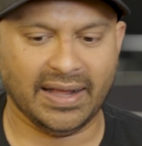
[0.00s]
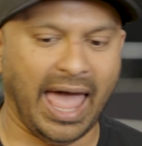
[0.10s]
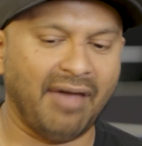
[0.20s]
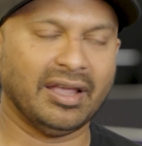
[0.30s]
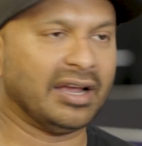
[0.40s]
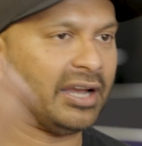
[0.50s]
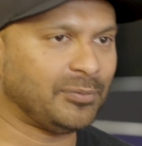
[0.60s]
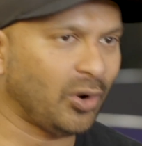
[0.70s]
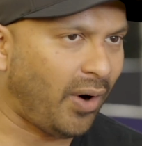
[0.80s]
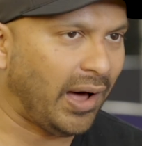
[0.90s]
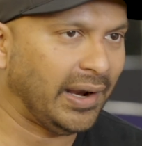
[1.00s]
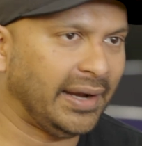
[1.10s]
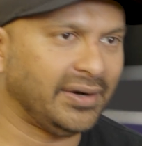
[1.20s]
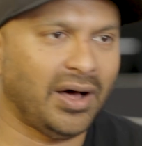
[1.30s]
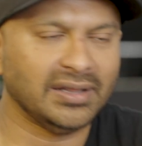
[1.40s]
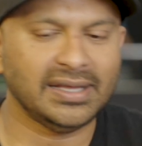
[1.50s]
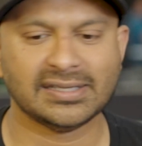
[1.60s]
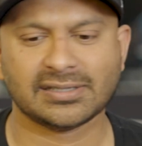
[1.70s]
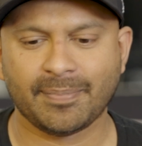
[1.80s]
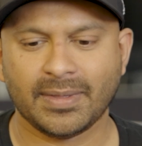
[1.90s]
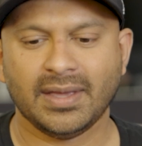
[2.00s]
having a crypto wallet, and all these,